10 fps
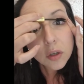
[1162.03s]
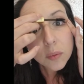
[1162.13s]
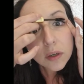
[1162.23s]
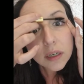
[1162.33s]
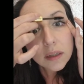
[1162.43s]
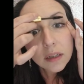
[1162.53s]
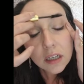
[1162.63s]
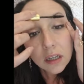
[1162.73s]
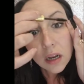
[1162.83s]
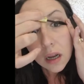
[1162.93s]
It goes on
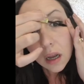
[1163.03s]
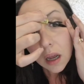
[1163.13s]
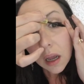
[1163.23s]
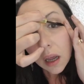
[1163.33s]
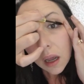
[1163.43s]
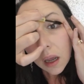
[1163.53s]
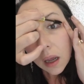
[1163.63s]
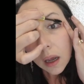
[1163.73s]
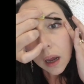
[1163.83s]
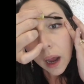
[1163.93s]
super easy.
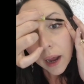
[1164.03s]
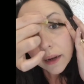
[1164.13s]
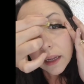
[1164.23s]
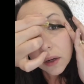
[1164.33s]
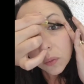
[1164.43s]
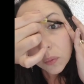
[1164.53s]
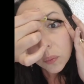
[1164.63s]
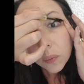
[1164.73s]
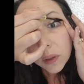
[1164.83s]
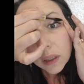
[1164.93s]

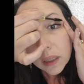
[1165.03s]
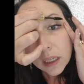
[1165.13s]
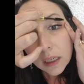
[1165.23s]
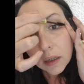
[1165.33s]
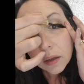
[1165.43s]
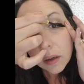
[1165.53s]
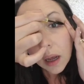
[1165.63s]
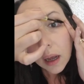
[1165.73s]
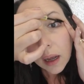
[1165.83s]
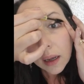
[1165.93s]
And it
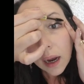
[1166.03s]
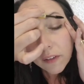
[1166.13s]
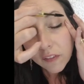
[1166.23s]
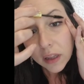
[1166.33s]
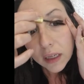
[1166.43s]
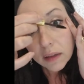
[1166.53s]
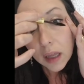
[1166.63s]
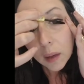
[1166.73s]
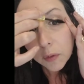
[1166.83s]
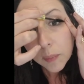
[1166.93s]
really,
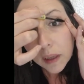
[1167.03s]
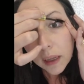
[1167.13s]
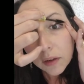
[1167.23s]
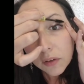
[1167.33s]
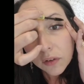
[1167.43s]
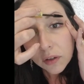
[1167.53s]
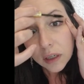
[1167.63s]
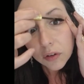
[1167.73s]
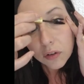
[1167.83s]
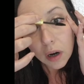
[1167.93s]
I feel like it's helped
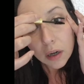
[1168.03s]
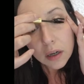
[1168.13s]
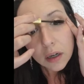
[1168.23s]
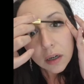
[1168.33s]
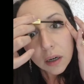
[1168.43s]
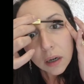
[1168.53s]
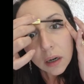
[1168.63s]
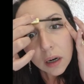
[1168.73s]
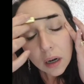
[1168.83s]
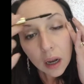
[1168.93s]
my lashes to get
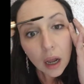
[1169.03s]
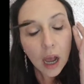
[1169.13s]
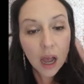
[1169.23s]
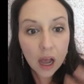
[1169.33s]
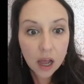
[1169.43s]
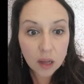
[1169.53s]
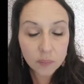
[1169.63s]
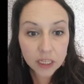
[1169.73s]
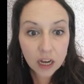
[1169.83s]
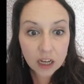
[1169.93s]
stronger
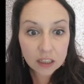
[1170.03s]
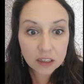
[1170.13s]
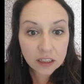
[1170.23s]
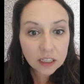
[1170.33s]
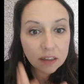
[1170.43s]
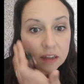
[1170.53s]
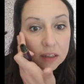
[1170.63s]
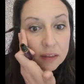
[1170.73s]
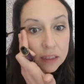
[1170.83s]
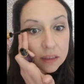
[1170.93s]

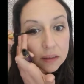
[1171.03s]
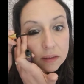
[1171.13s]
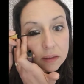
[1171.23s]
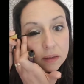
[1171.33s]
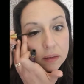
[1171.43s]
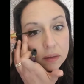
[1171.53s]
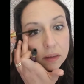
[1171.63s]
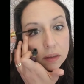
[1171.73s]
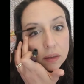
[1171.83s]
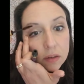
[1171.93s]
because it
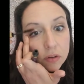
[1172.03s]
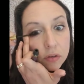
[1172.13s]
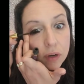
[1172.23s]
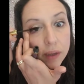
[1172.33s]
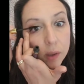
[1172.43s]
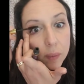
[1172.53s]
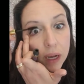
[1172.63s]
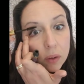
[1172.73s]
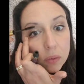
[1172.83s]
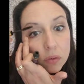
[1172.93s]
doesn't
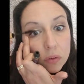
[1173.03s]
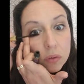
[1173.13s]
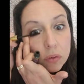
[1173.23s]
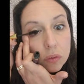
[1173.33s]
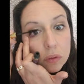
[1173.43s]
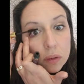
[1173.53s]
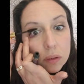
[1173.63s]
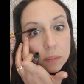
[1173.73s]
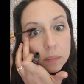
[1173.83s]
dry them out.